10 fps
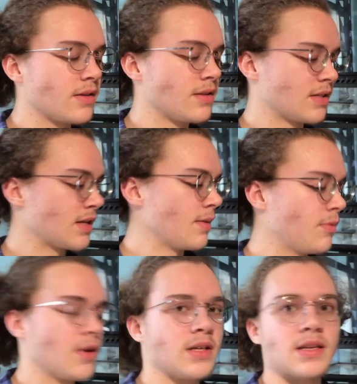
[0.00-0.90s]
the same
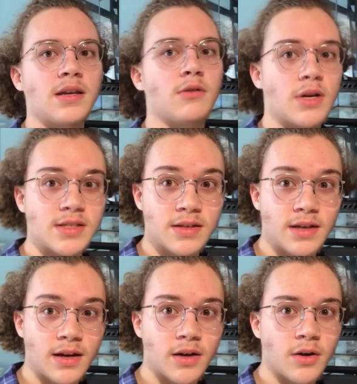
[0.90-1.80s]
thing as any crested
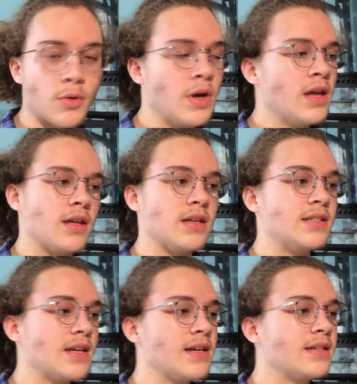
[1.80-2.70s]
gecko, any
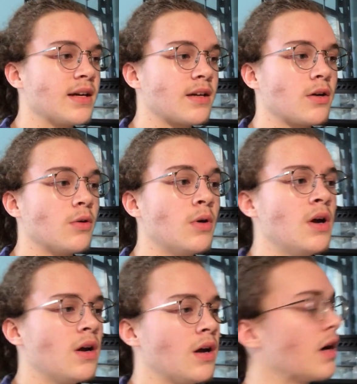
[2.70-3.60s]
day gecko,
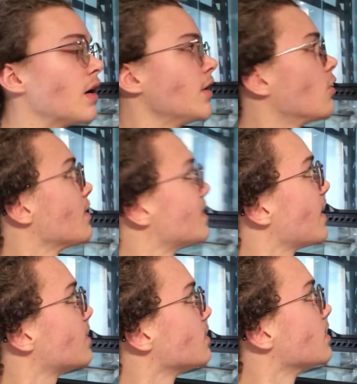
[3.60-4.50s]

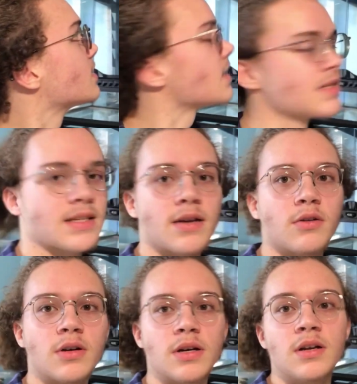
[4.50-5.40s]
Rhacodactylus,
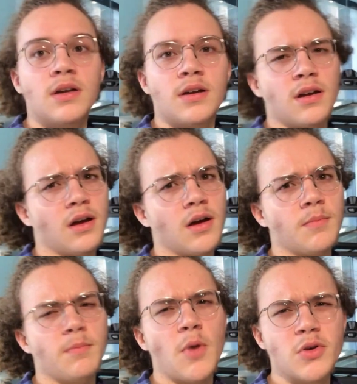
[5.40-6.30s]
etc.
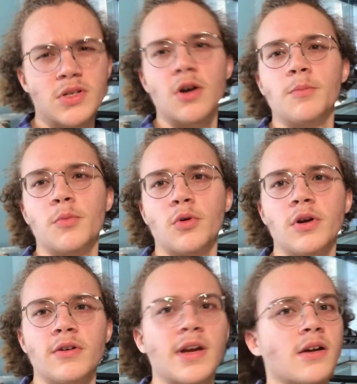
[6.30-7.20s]
Most arboreal
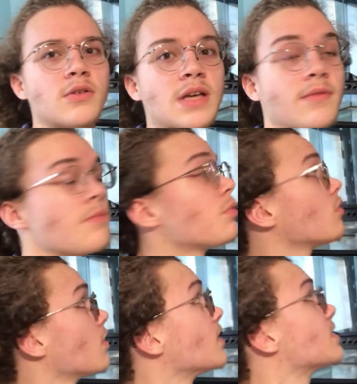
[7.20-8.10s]
geckos have a
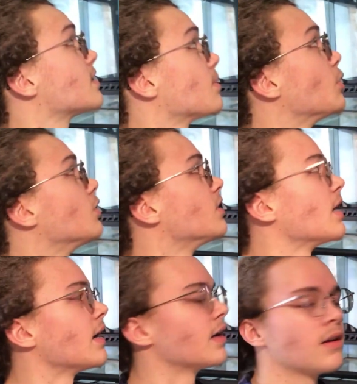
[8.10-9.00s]
pretty similar
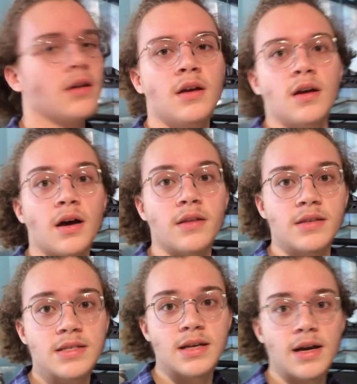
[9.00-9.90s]
diet.
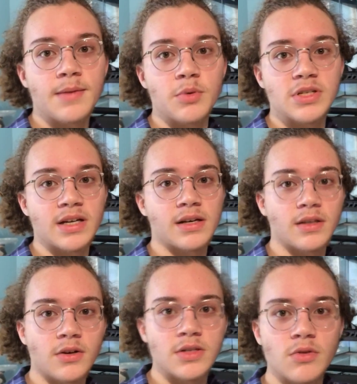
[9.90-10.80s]
This guy in particular
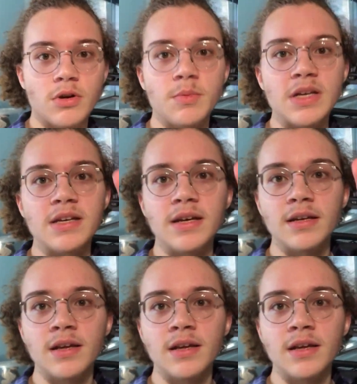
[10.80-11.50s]
is going to be eating